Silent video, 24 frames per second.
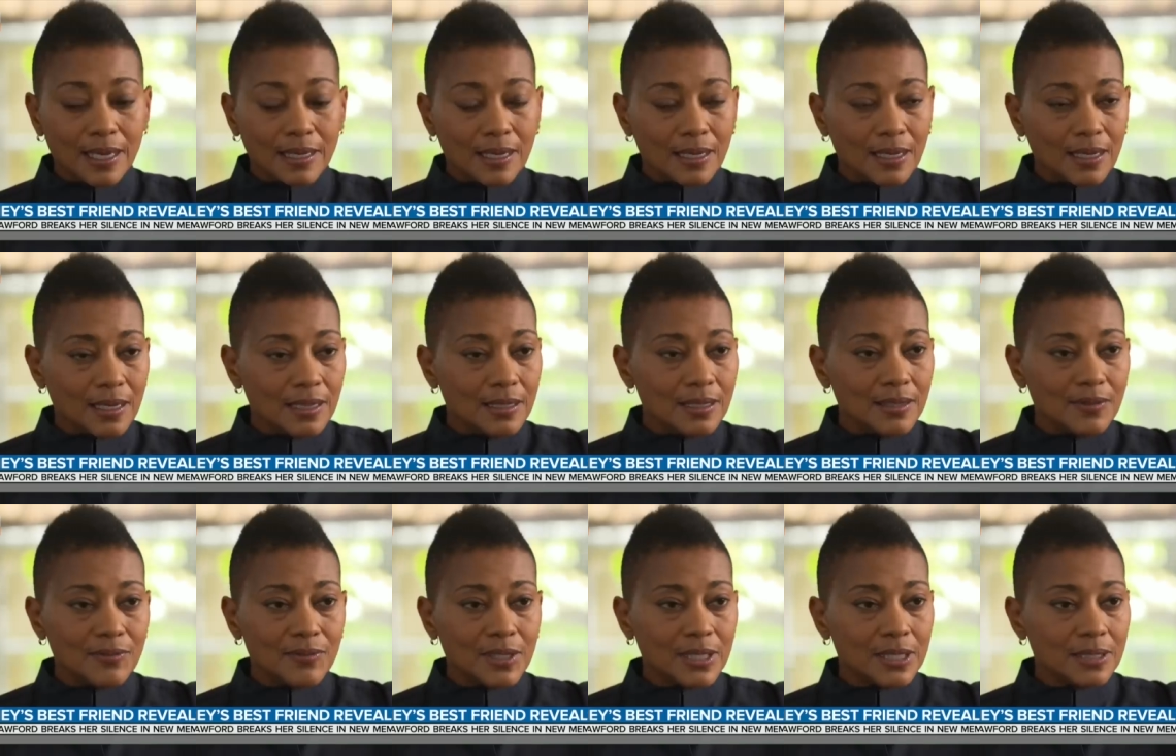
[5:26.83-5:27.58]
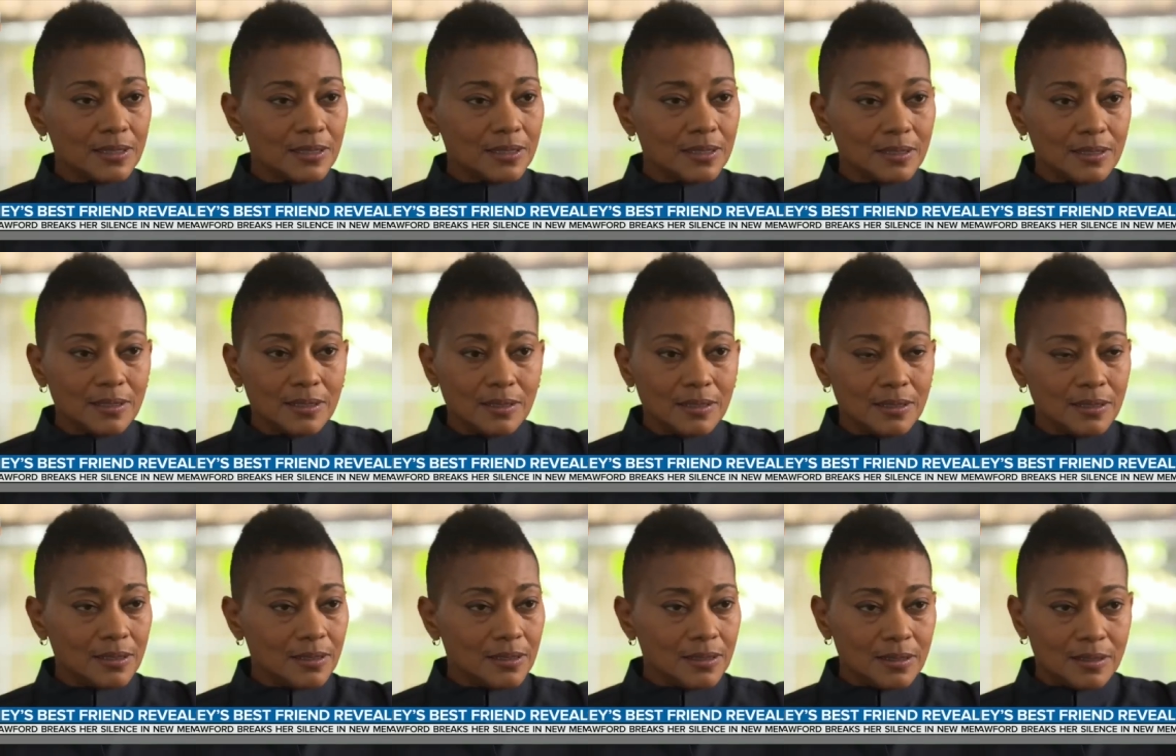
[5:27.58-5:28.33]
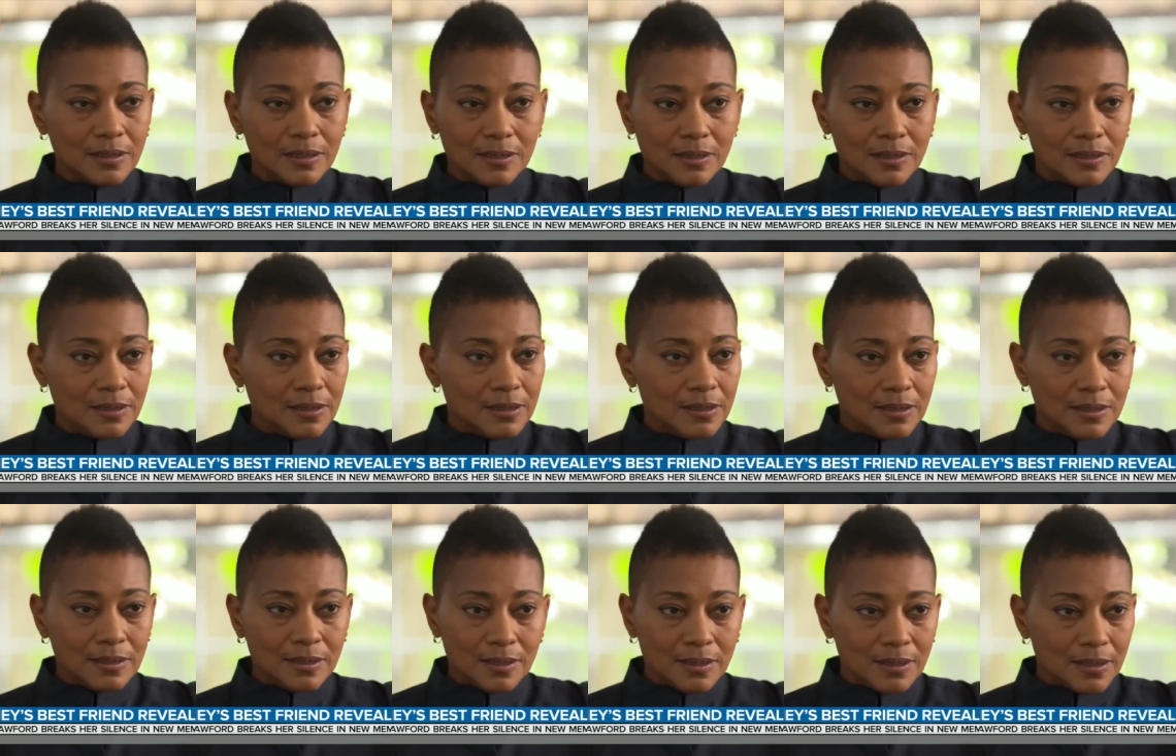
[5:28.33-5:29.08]
I can't even.
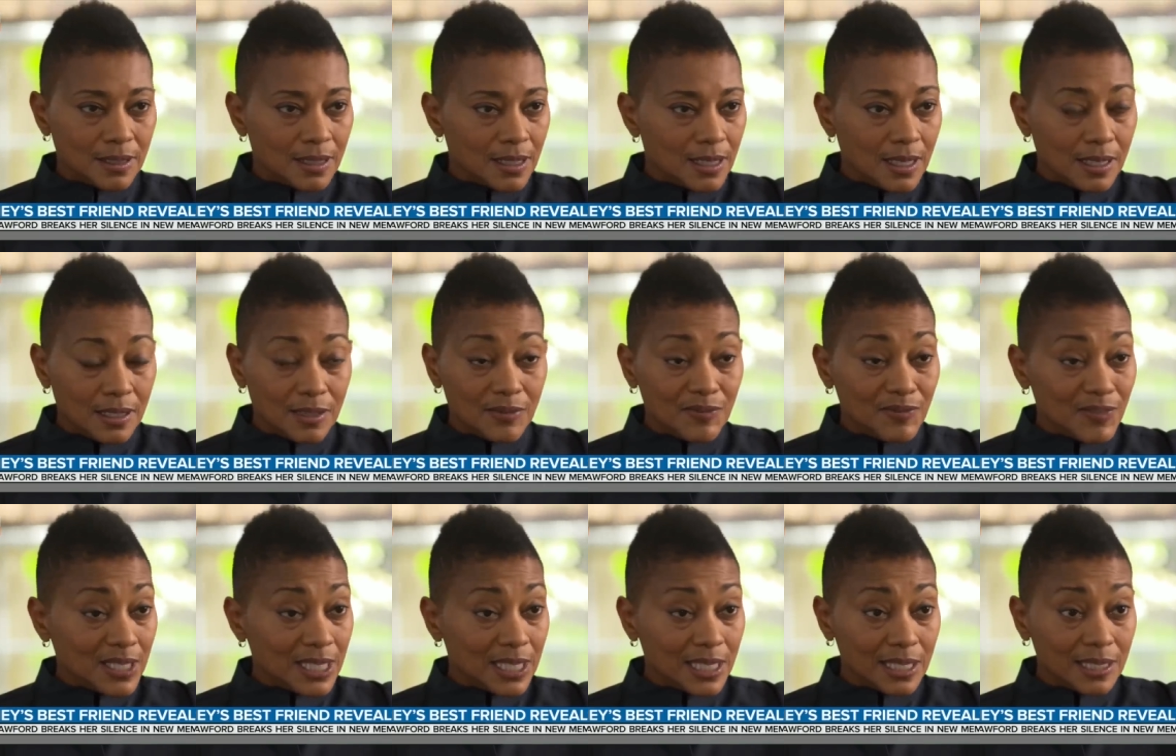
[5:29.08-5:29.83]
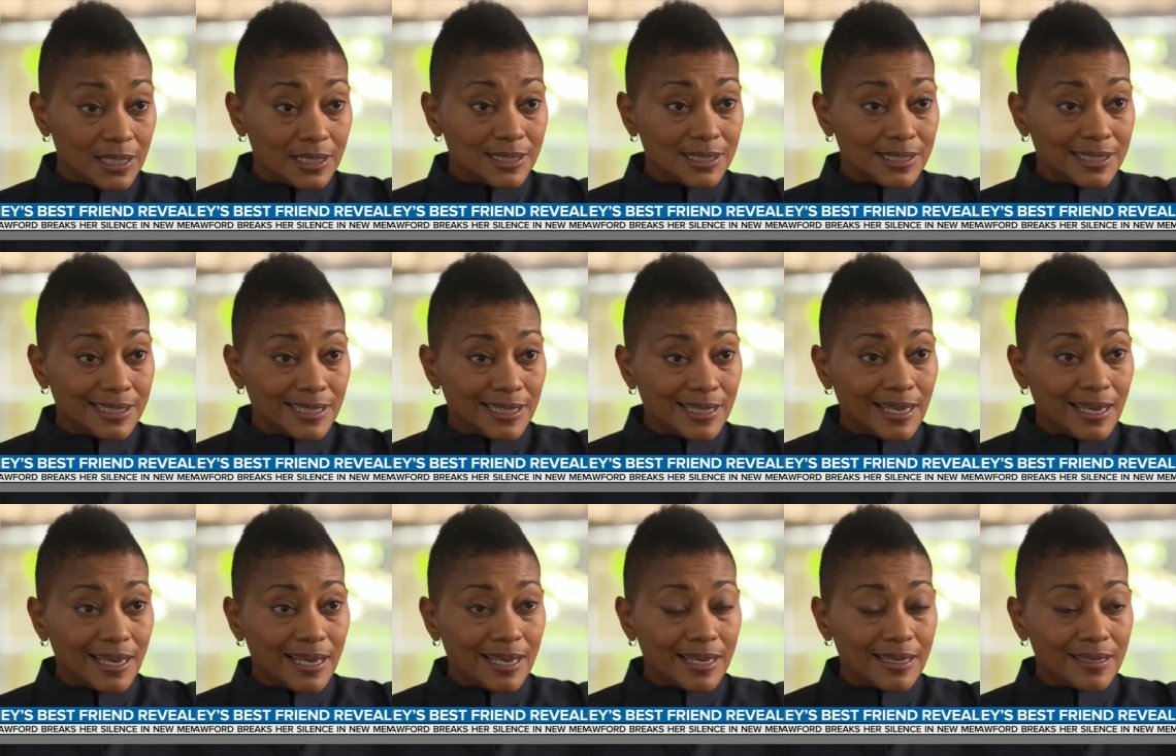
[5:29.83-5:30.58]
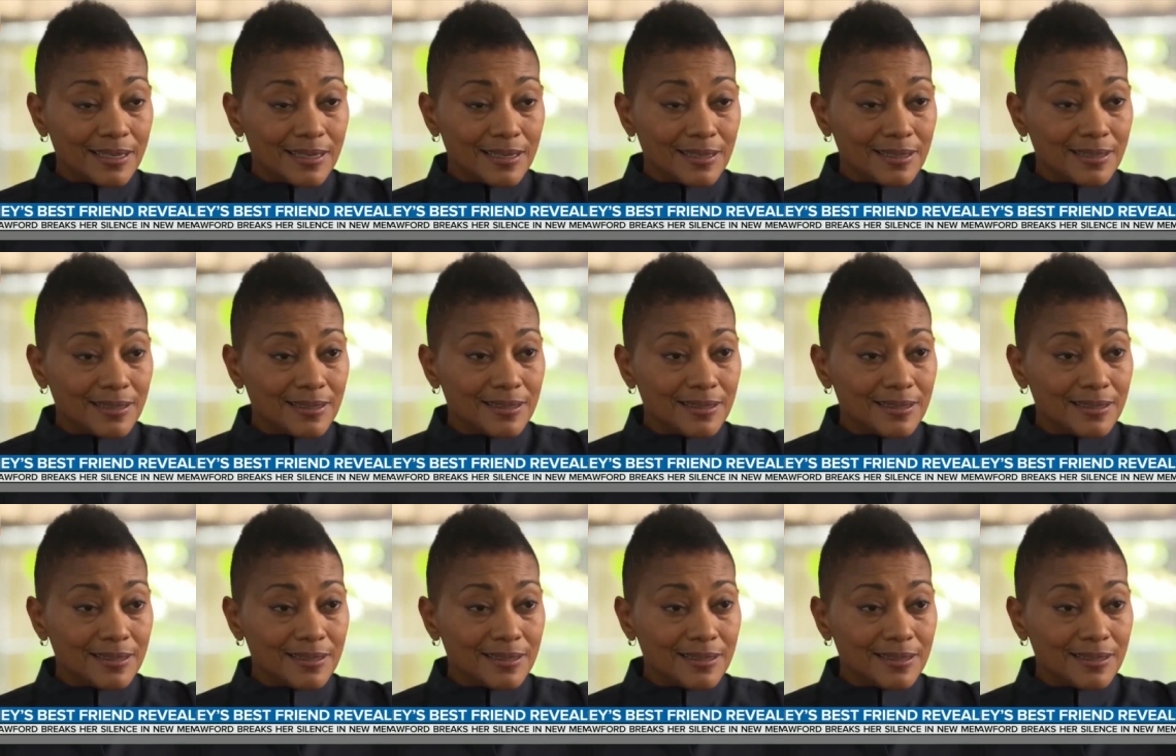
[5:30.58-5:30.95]
I can't even get into that.